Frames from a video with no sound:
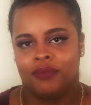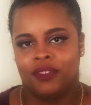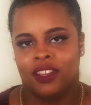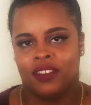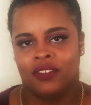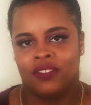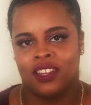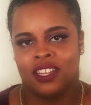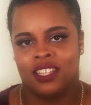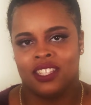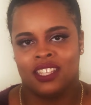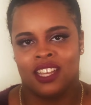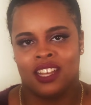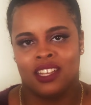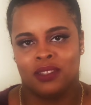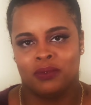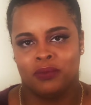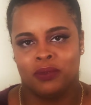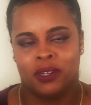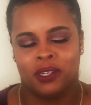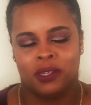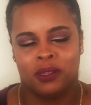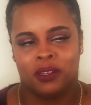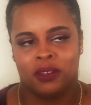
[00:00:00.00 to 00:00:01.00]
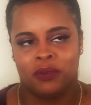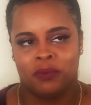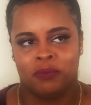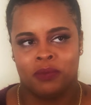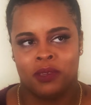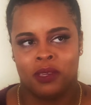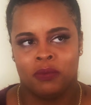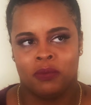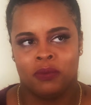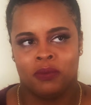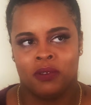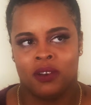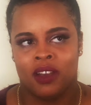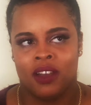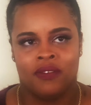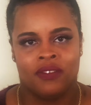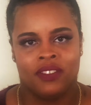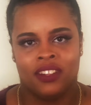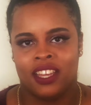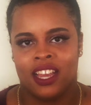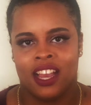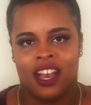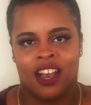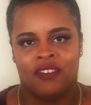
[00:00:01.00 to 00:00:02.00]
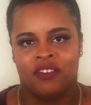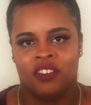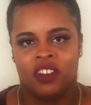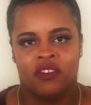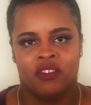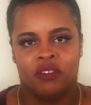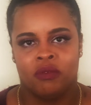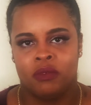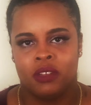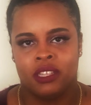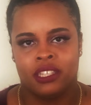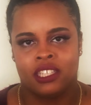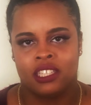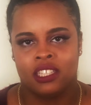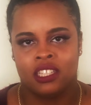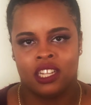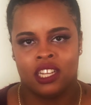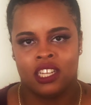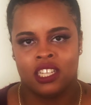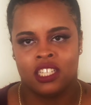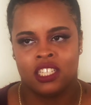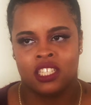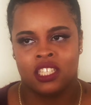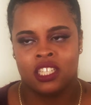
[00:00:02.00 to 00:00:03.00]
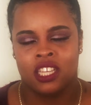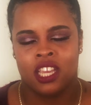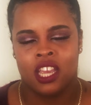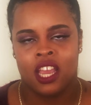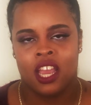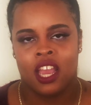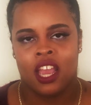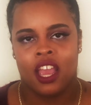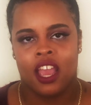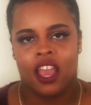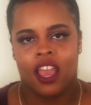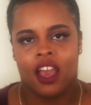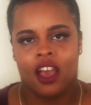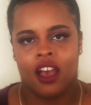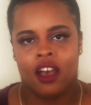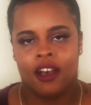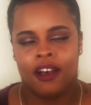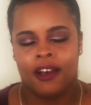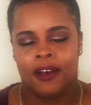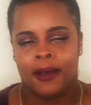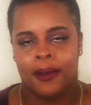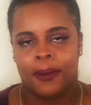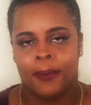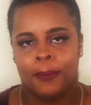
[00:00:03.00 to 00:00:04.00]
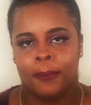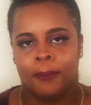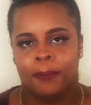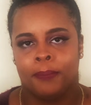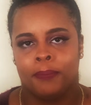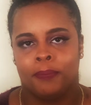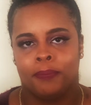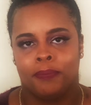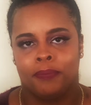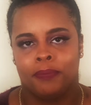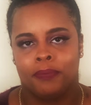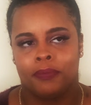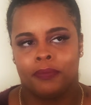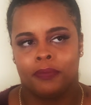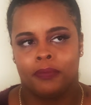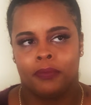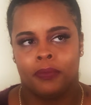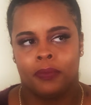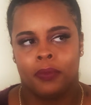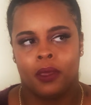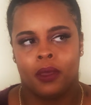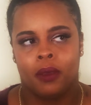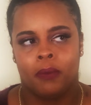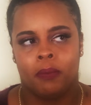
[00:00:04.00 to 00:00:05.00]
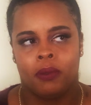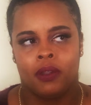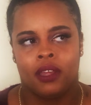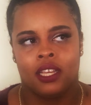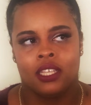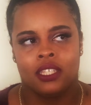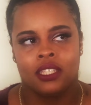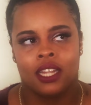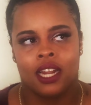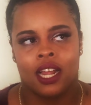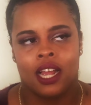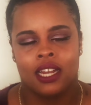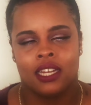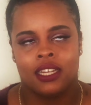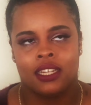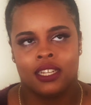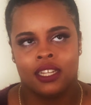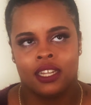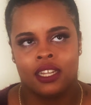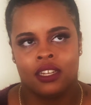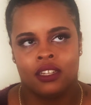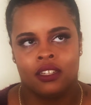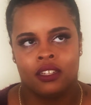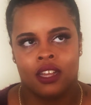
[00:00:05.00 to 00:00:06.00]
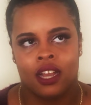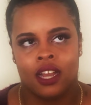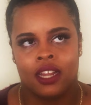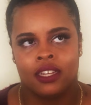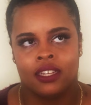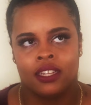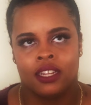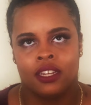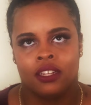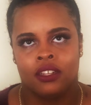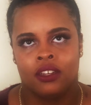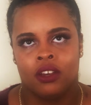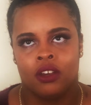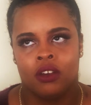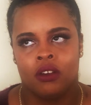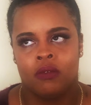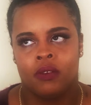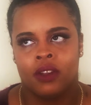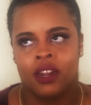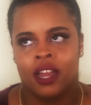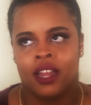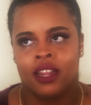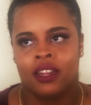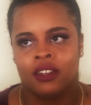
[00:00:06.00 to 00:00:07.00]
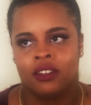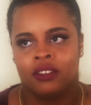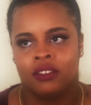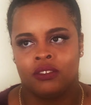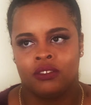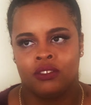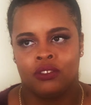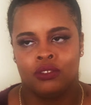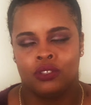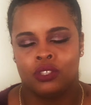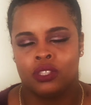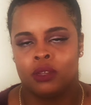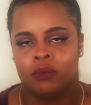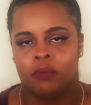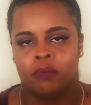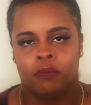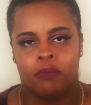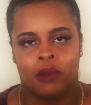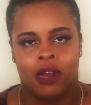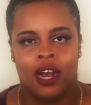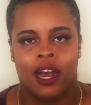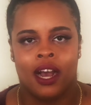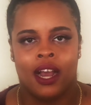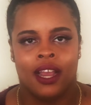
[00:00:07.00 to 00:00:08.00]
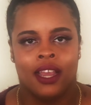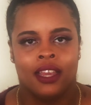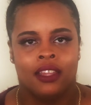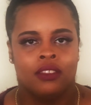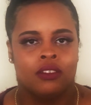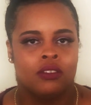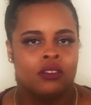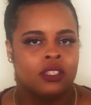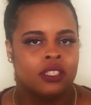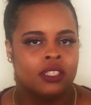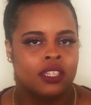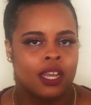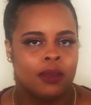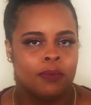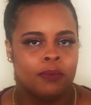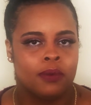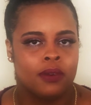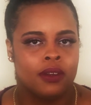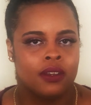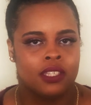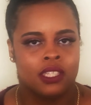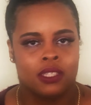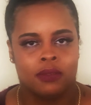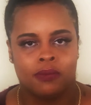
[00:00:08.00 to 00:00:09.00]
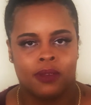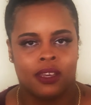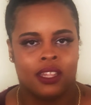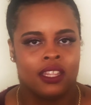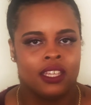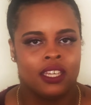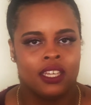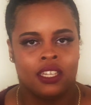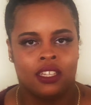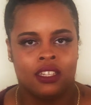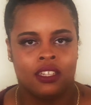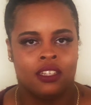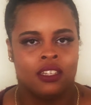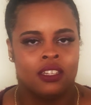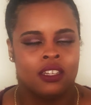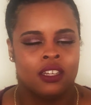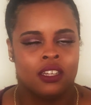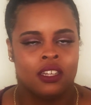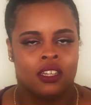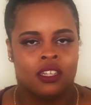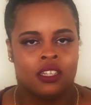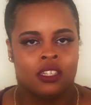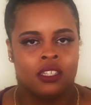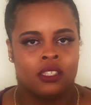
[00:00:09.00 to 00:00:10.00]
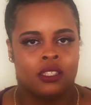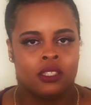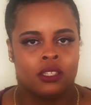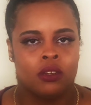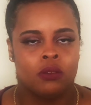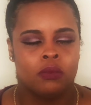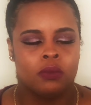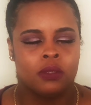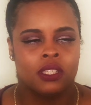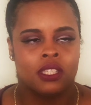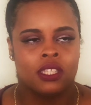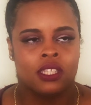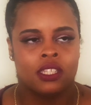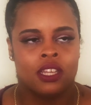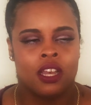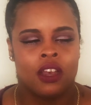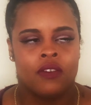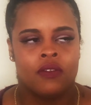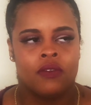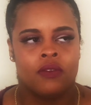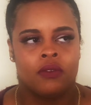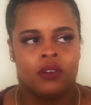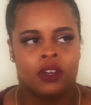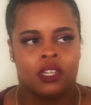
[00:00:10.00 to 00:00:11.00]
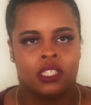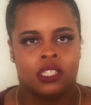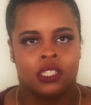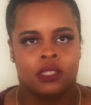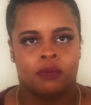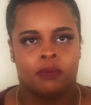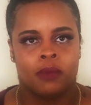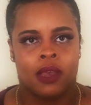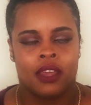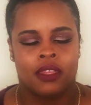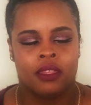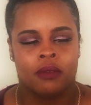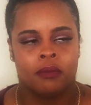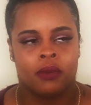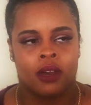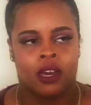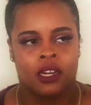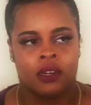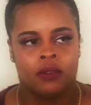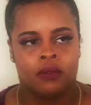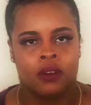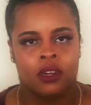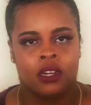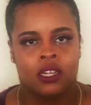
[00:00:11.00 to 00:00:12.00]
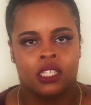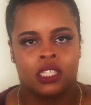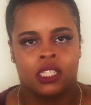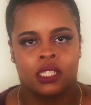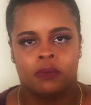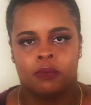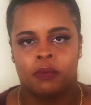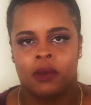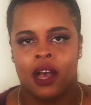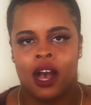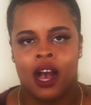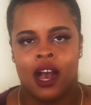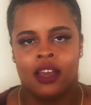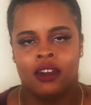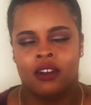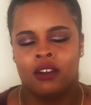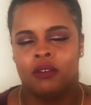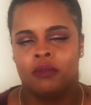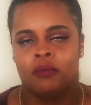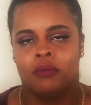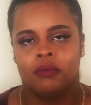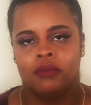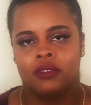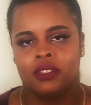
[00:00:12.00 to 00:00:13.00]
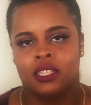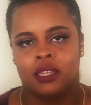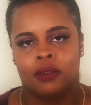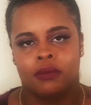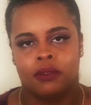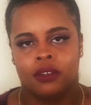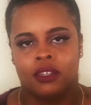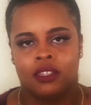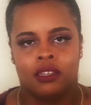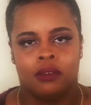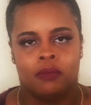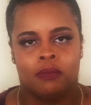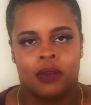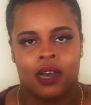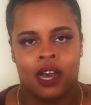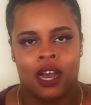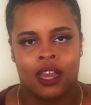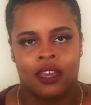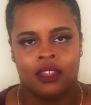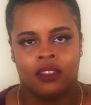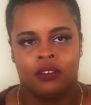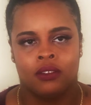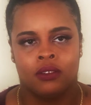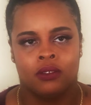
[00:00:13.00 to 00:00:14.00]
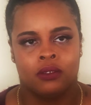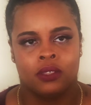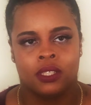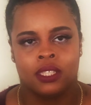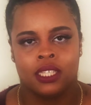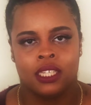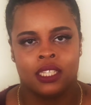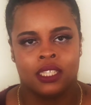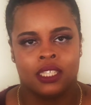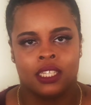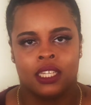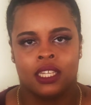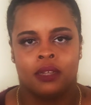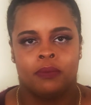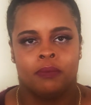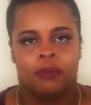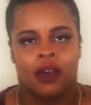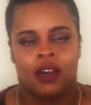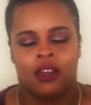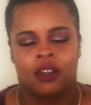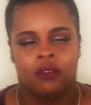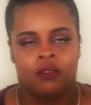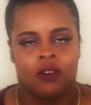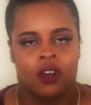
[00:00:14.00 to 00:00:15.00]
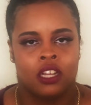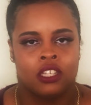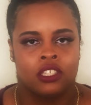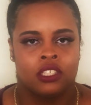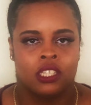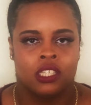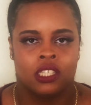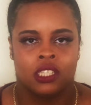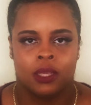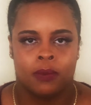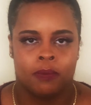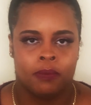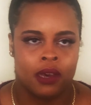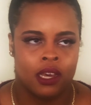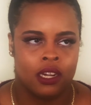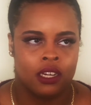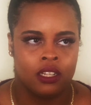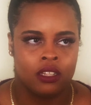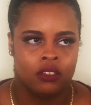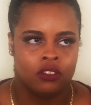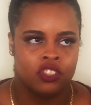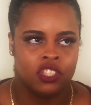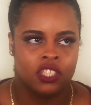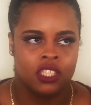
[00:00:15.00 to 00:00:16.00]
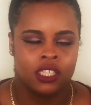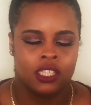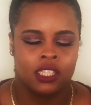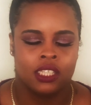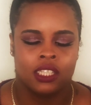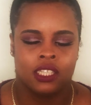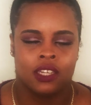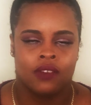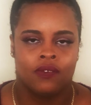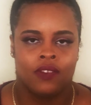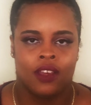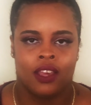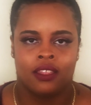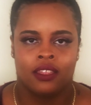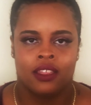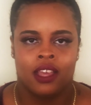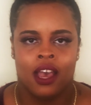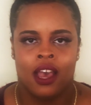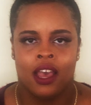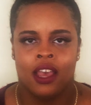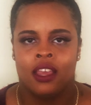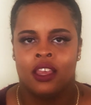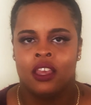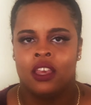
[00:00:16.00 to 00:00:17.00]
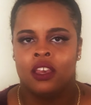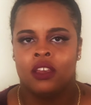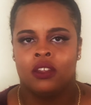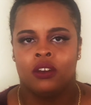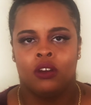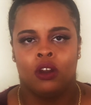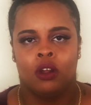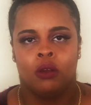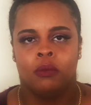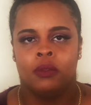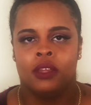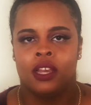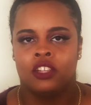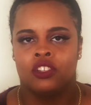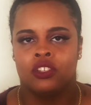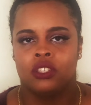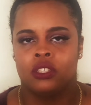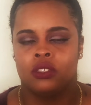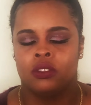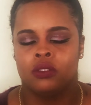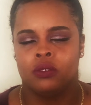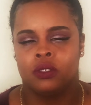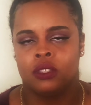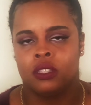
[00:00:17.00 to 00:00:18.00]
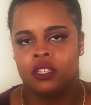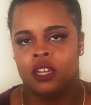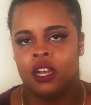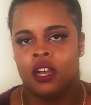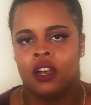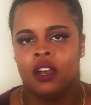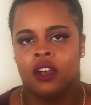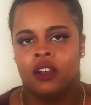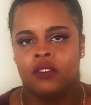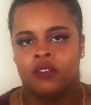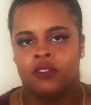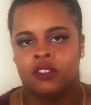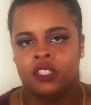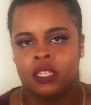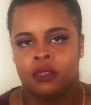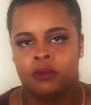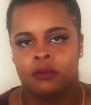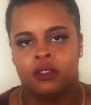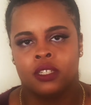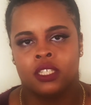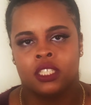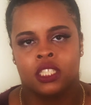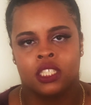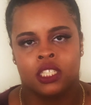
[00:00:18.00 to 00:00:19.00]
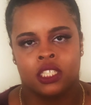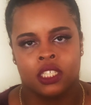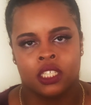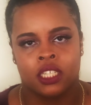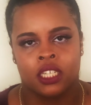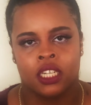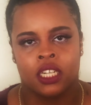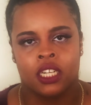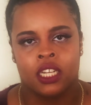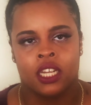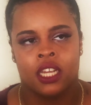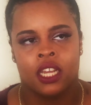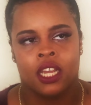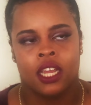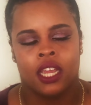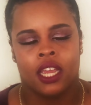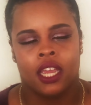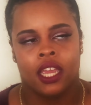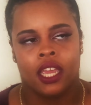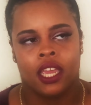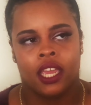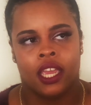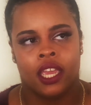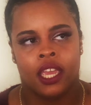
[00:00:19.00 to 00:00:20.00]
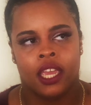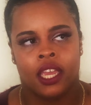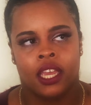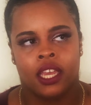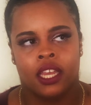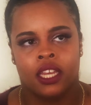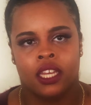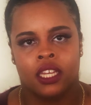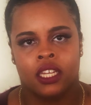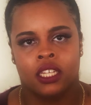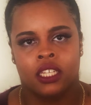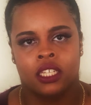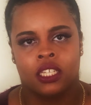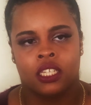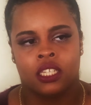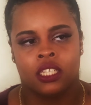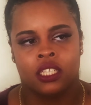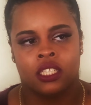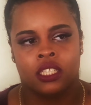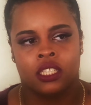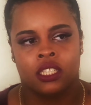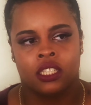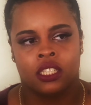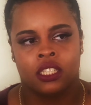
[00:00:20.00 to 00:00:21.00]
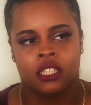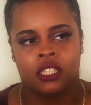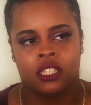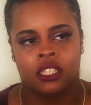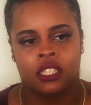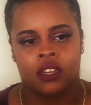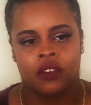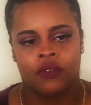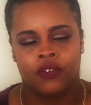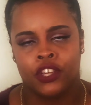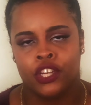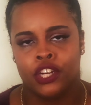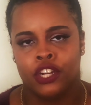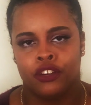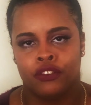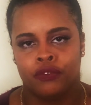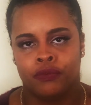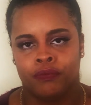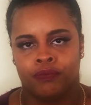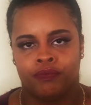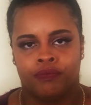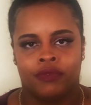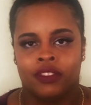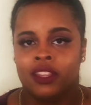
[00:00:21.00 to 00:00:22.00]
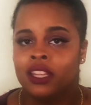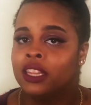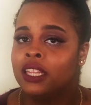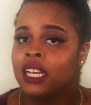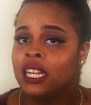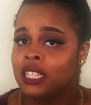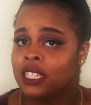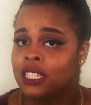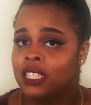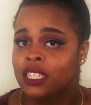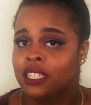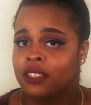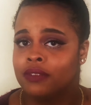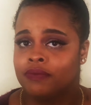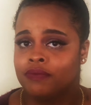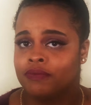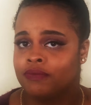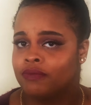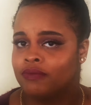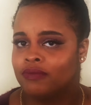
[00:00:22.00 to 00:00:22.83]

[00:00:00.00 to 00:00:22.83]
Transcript: If that sounds weird to people, I've never been to Lush. The place that I did go when I used to buy those type of smelly soaps and stuff was Bath and Body Works, but I don't typically buy those scented body washes and body lotions and stuff like that. Normally I just use Dove, Shea Moisture, and Aveeno, and that's it.